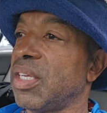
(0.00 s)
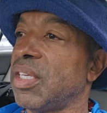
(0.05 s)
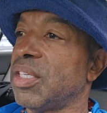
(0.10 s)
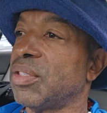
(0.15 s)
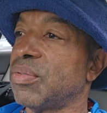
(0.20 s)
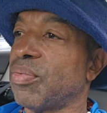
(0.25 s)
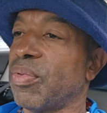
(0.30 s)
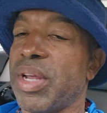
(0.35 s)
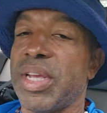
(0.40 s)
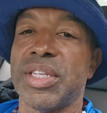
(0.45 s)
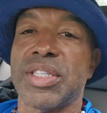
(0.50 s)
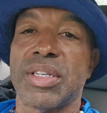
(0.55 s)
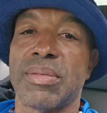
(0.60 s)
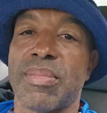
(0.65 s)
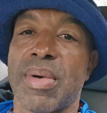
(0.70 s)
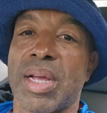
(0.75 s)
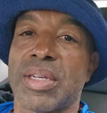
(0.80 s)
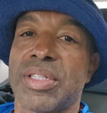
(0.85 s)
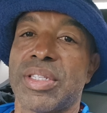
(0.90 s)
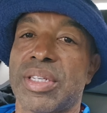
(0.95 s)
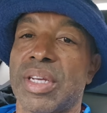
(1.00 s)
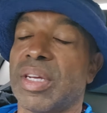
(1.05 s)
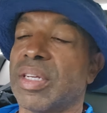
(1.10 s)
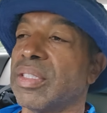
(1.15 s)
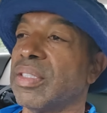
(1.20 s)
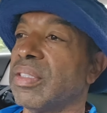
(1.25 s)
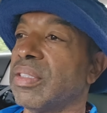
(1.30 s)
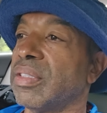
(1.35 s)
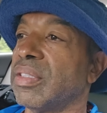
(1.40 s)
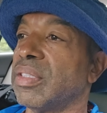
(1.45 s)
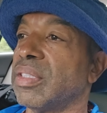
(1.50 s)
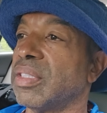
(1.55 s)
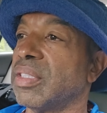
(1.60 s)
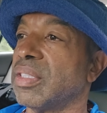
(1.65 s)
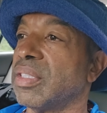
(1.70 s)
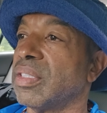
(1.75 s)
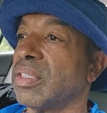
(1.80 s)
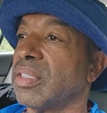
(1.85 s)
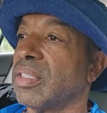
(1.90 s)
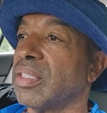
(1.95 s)
is raising my son
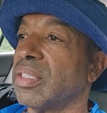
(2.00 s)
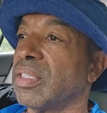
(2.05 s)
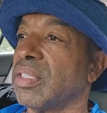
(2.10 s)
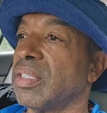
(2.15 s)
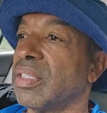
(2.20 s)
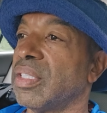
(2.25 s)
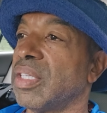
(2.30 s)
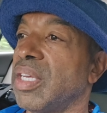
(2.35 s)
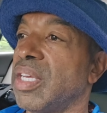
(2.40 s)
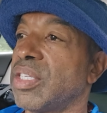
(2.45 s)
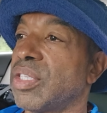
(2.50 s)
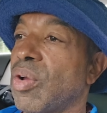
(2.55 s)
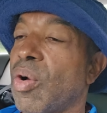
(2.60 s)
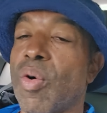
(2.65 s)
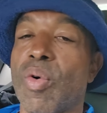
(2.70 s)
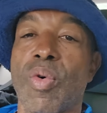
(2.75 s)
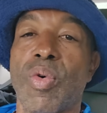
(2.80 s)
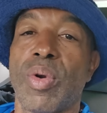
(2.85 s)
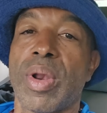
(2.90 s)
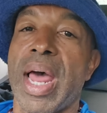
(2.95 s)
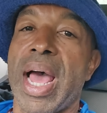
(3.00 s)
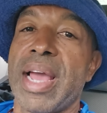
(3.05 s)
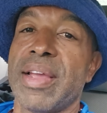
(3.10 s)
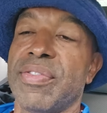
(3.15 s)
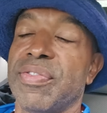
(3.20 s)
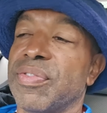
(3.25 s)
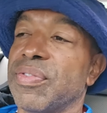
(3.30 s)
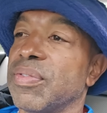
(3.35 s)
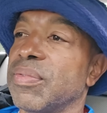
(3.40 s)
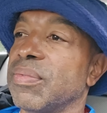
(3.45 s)
his whole life.